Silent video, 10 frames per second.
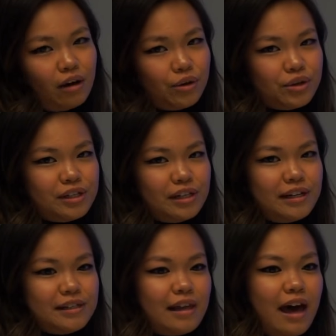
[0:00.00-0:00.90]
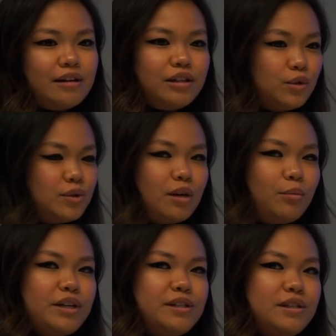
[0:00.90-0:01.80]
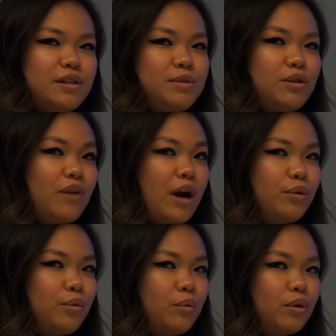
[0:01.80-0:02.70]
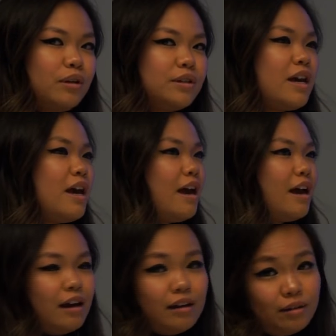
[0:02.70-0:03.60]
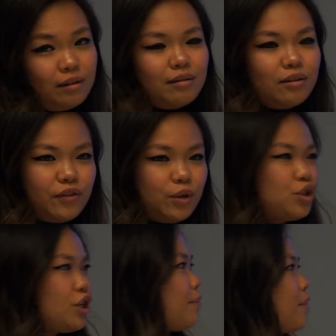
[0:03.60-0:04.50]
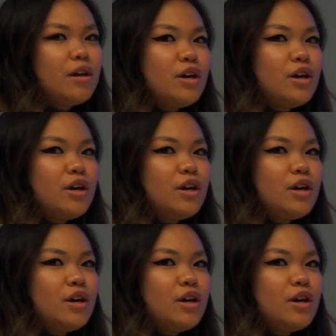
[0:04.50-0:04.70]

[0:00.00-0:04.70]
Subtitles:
other cities that use subway systems around the world in the future.